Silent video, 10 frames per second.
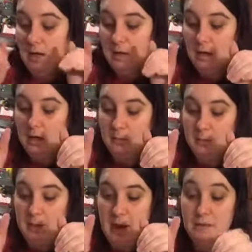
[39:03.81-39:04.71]

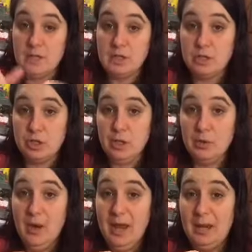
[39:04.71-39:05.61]
at this show
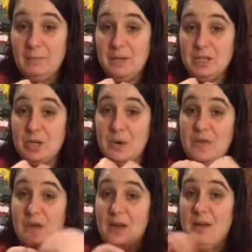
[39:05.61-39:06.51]
and my show at
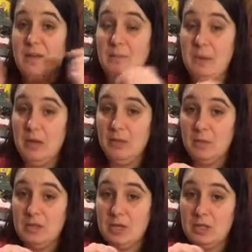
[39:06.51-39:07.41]
the end of the month,
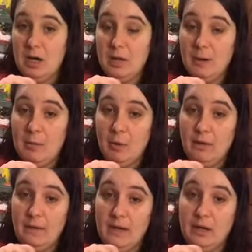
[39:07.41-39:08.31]
which I'll talk about more
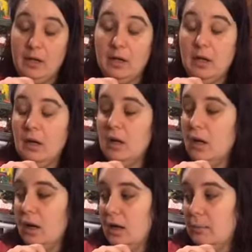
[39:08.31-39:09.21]
later,
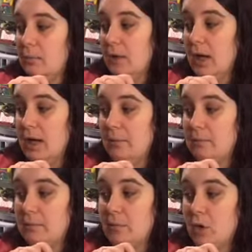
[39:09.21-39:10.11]

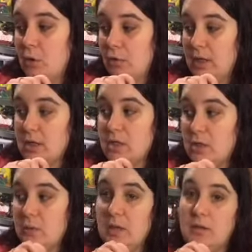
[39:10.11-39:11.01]
I'm only
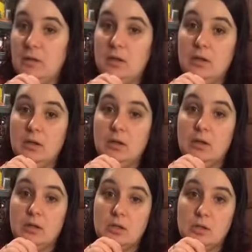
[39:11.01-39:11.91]
doing
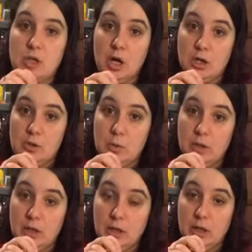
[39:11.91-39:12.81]
Chalk Couture